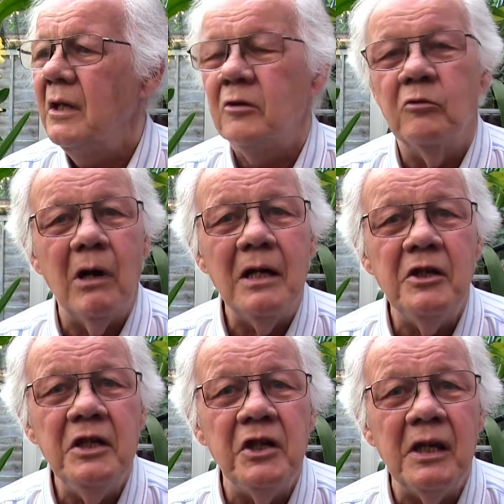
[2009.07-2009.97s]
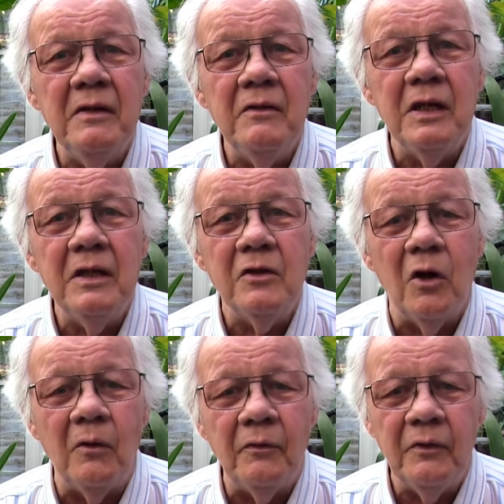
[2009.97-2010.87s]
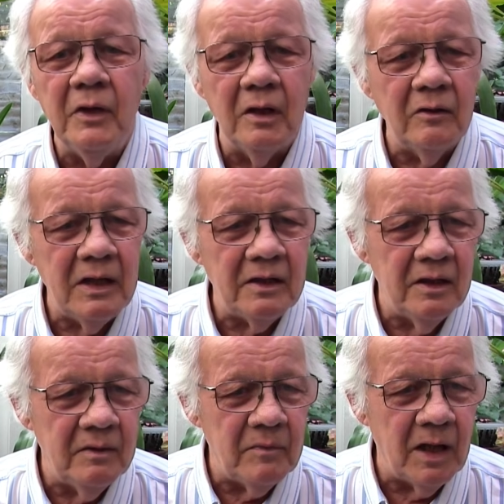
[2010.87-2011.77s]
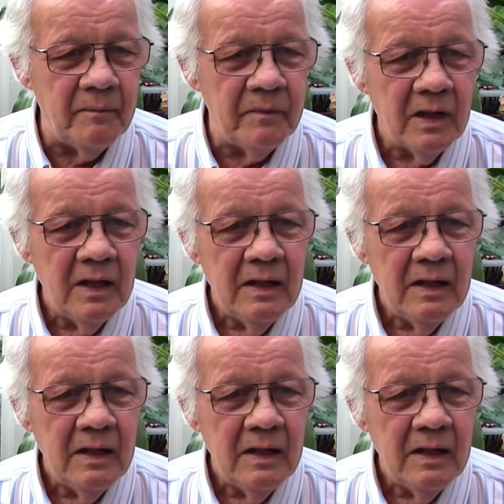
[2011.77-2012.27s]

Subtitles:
So gradually ticking things off, you know, I had the